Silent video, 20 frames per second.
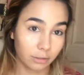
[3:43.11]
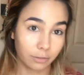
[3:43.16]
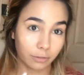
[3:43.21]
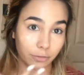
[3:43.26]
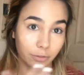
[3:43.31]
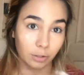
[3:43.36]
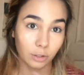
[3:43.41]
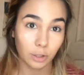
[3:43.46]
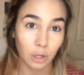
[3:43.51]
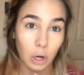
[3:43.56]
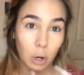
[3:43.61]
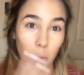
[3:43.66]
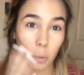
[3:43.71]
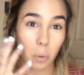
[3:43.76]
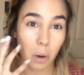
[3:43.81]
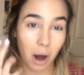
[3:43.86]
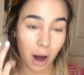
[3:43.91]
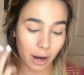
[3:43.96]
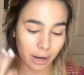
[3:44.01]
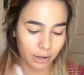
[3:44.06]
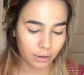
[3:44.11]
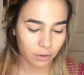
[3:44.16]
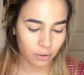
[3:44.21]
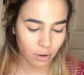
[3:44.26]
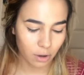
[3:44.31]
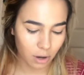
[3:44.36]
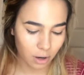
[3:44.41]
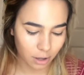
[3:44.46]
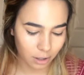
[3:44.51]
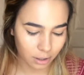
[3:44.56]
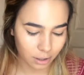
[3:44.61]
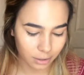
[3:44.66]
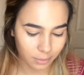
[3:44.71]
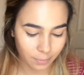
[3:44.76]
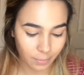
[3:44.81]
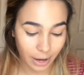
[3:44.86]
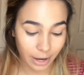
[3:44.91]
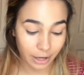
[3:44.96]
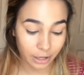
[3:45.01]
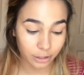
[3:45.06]
For a while
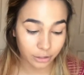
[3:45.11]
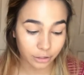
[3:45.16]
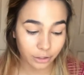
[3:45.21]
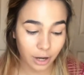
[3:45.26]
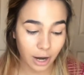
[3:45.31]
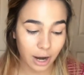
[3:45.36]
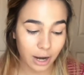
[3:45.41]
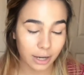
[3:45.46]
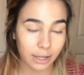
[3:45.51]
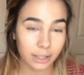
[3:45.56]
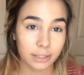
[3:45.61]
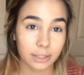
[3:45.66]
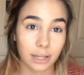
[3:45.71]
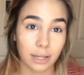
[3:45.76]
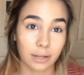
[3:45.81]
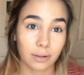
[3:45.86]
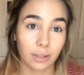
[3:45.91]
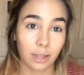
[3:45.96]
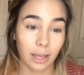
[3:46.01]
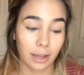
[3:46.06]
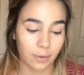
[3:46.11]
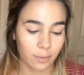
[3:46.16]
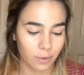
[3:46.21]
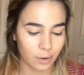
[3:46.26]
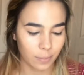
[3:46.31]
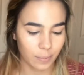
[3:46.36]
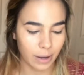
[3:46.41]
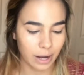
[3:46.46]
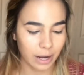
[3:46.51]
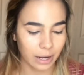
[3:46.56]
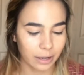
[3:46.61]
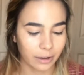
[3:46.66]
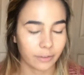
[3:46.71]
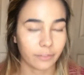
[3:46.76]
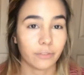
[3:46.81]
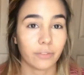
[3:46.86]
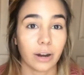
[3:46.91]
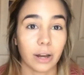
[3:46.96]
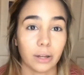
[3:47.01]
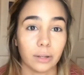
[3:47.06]
on my under eyes and like where my
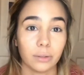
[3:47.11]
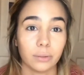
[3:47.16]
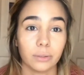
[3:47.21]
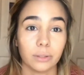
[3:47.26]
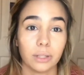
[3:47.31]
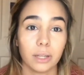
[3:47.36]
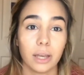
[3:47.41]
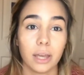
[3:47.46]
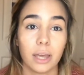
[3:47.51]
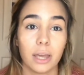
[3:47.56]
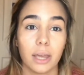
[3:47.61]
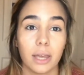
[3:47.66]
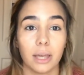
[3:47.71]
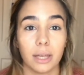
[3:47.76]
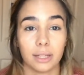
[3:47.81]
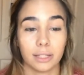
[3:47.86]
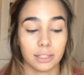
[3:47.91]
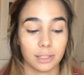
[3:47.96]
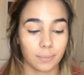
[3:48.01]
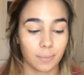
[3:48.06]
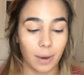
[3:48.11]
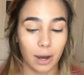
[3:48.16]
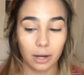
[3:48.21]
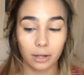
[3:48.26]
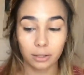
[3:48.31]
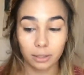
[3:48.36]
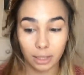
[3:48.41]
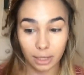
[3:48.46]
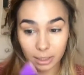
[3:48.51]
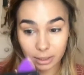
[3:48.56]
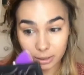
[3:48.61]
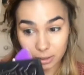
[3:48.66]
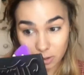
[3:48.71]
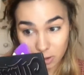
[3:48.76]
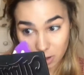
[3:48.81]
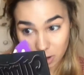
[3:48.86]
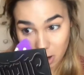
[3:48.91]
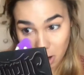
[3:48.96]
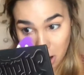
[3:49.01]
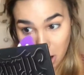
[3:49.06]
frown and smile lines
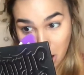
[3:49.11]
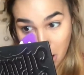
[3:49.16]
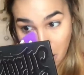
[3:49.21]
are.